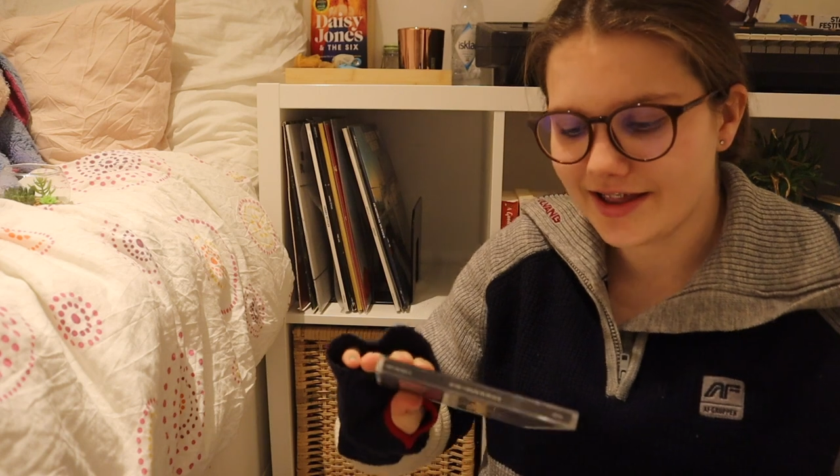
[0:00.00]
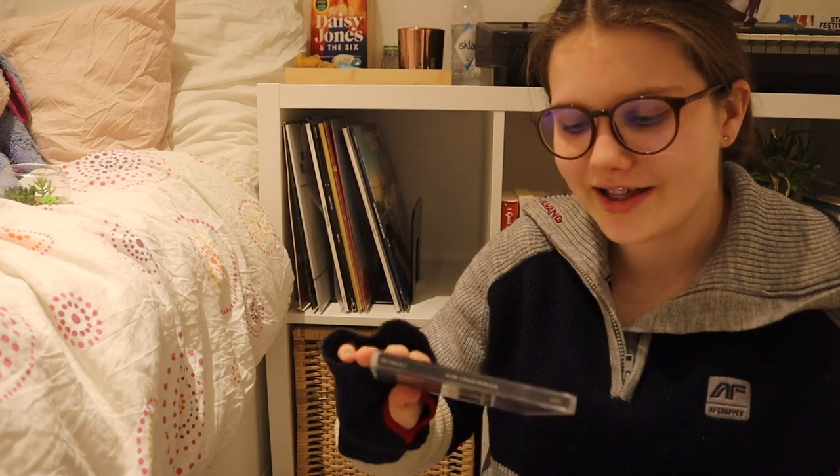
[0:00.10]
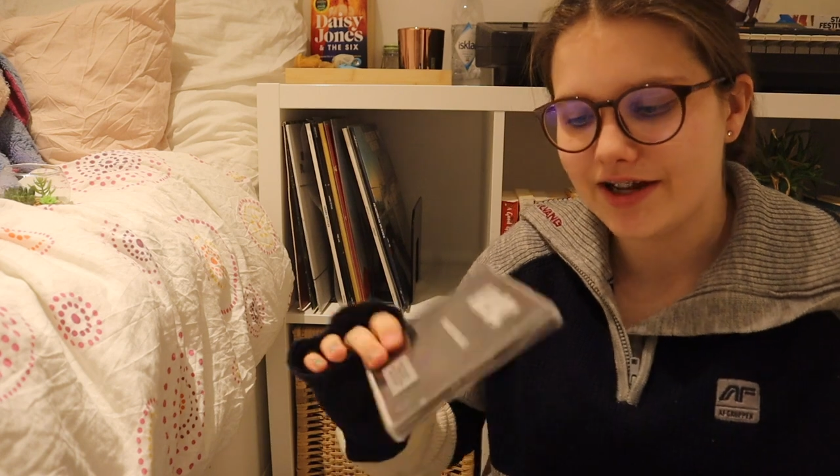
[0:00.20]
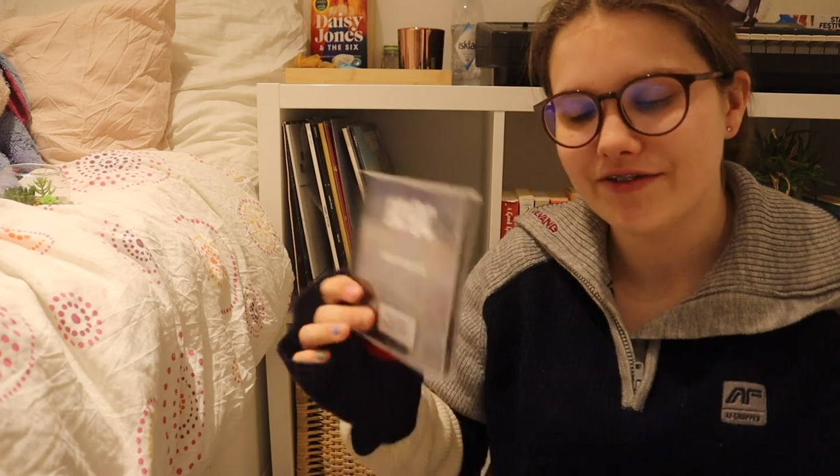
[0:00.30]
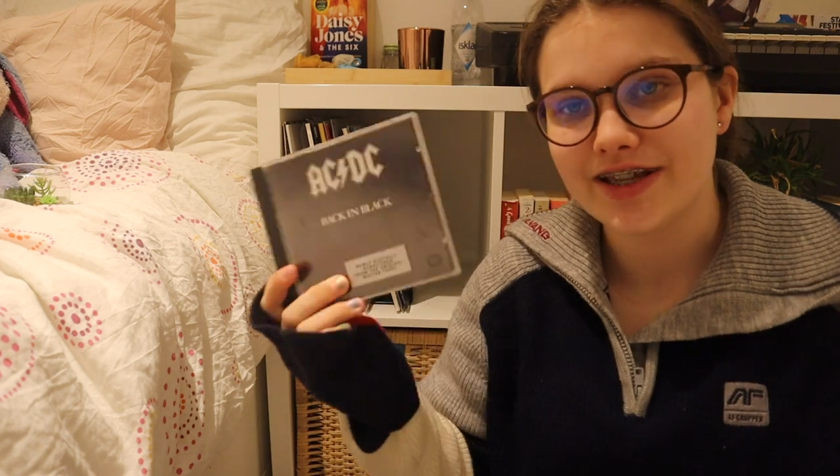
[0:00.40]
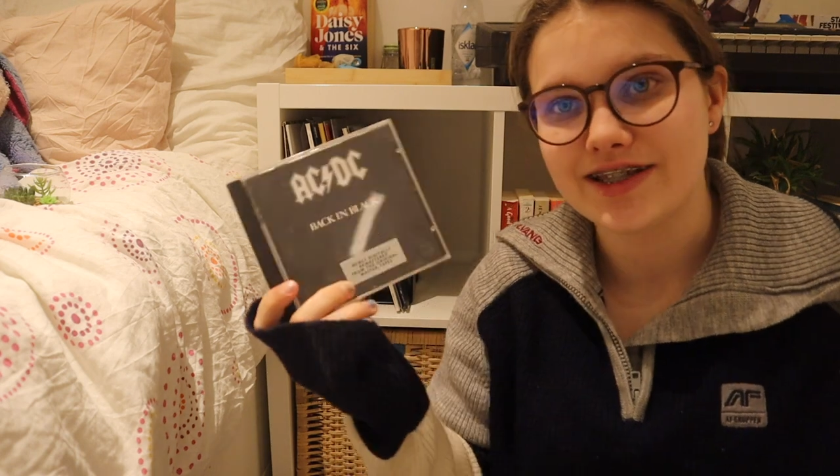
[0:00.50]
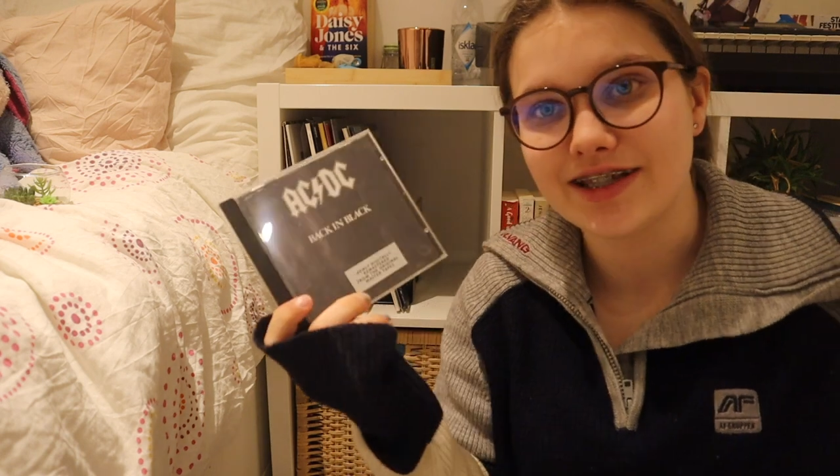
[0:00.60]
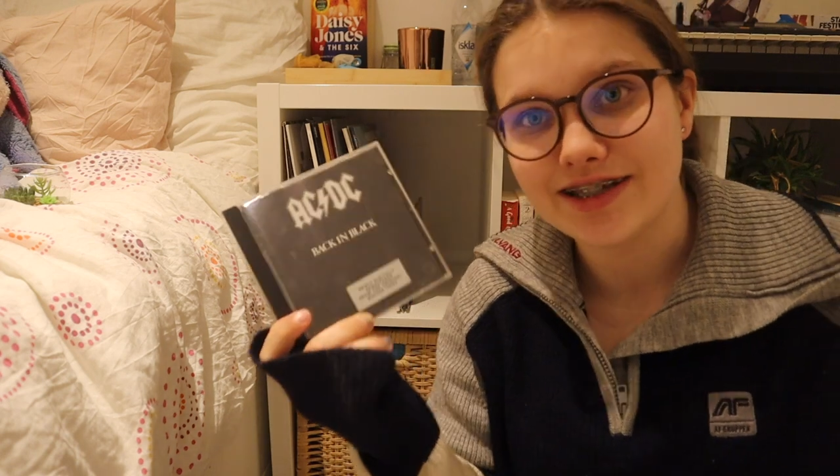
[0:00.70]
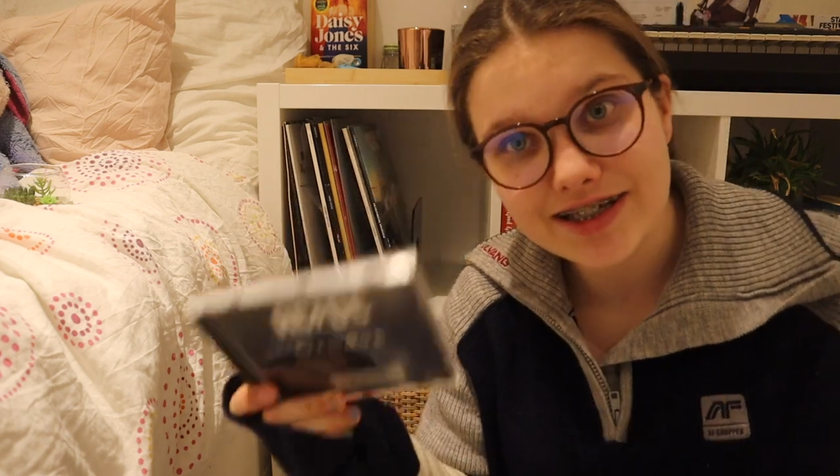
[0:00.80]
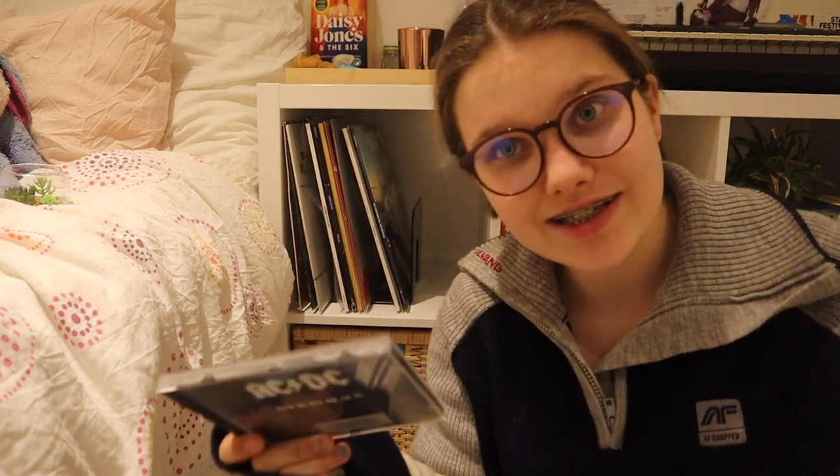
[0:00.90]
and then I have
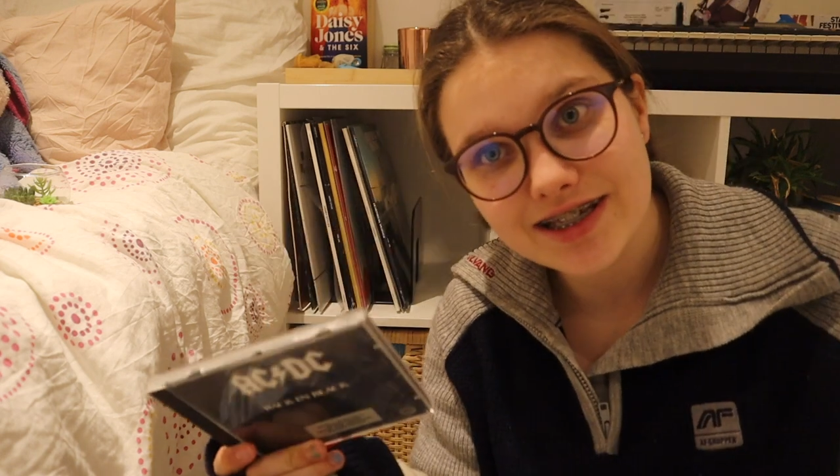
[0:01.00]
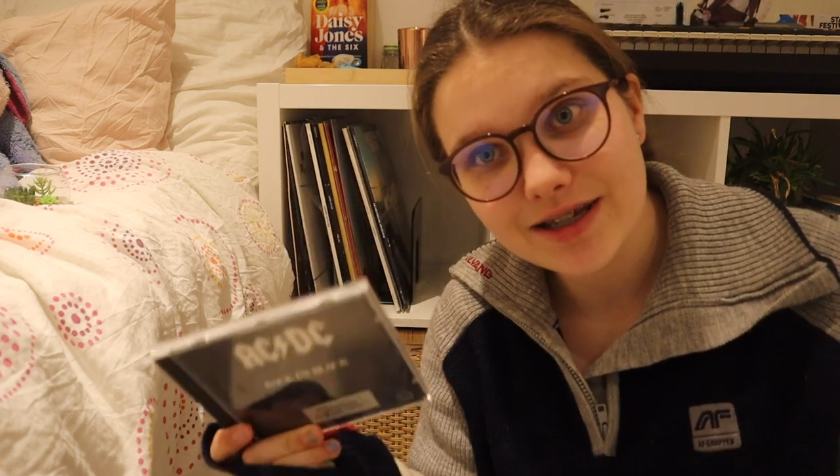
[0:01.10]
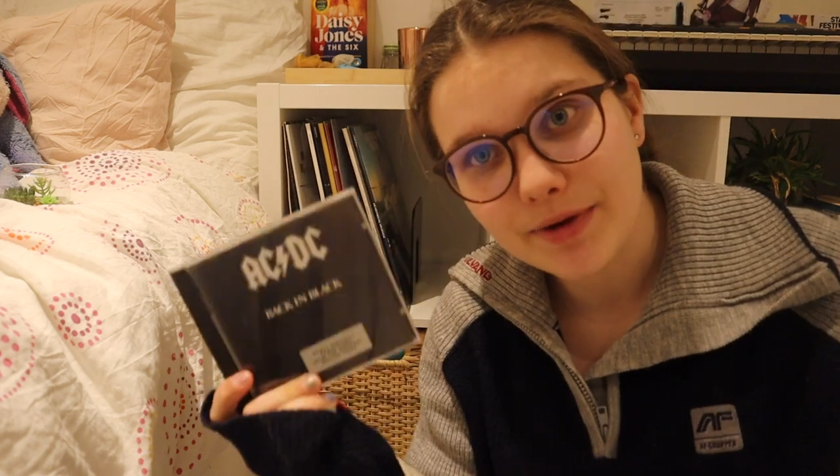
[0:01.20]
ACDC,